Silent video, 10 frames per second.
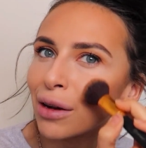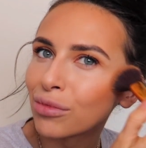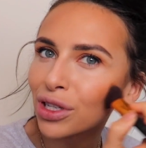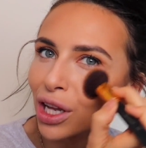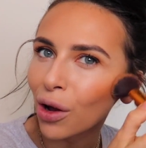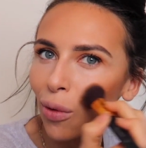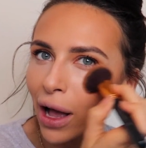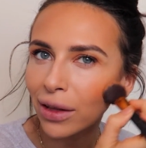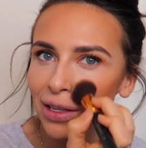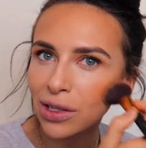I'm just gonna
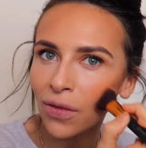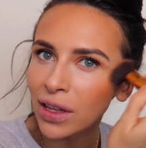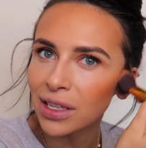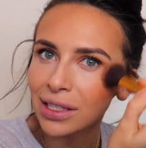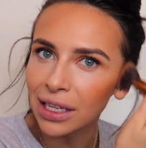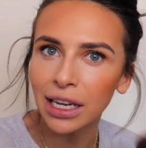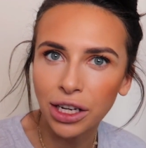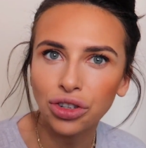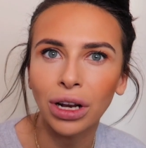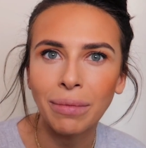whack this on. This is
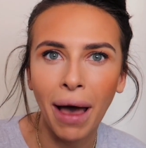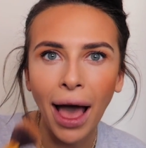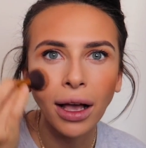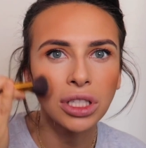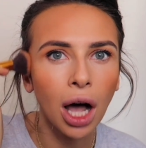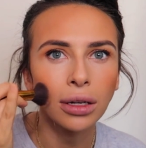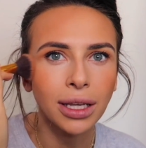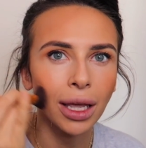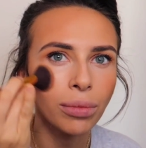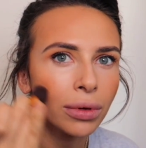literally MAC Dark
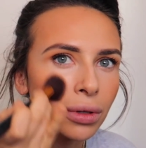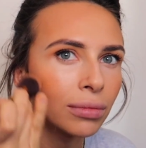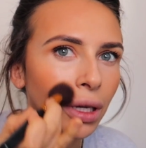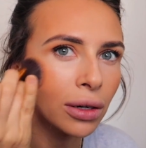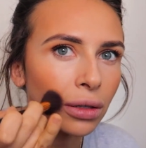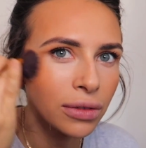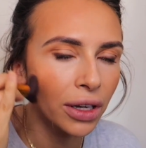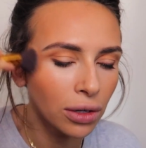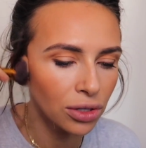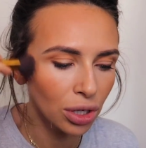Deep. Oh my God, have
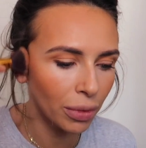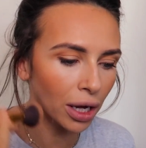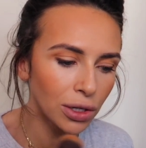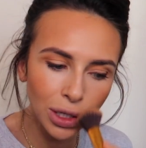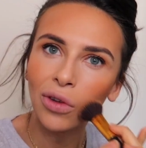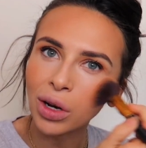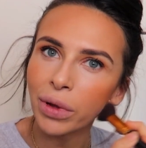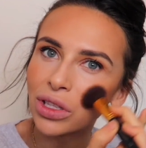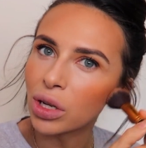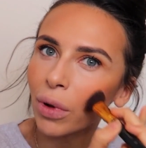I gone too much? gone a
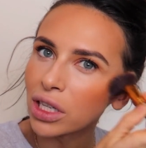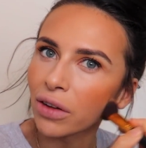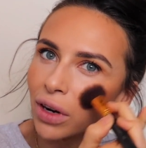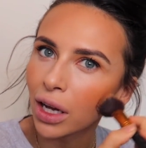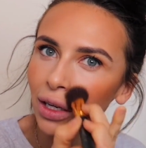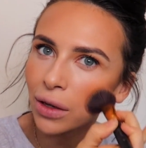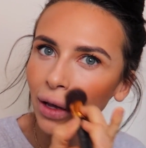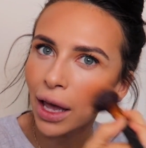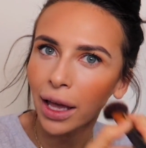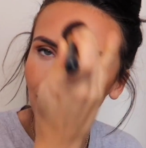bit too much, haven't I, honey?
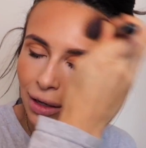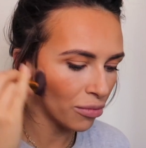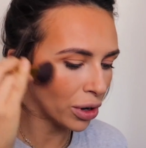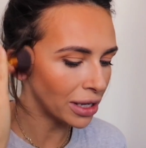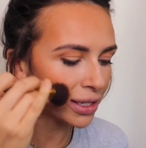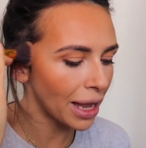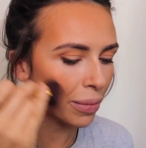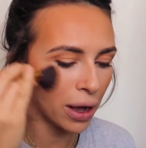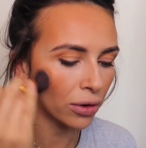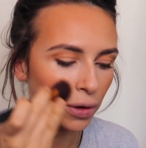Okay. I haven't put any
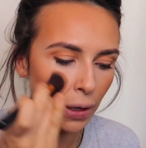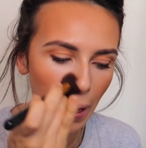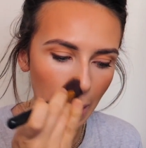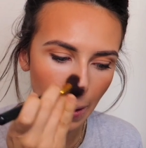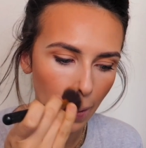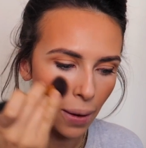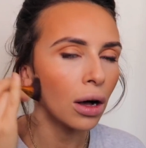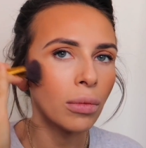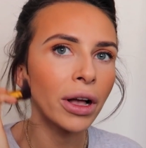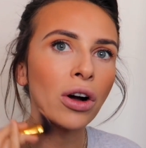setting powder on yet.
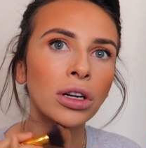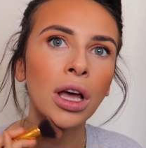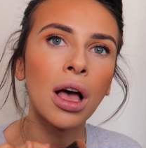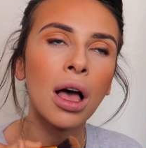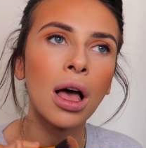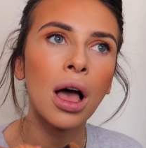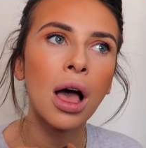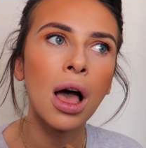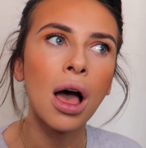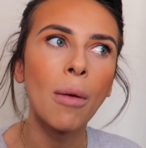Oh my God,
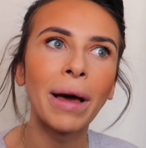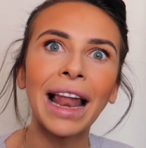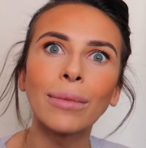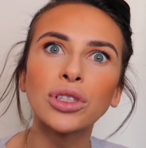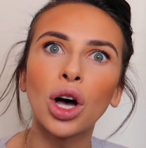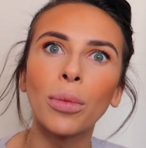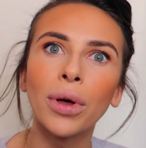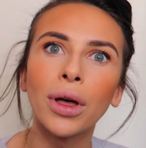my laptop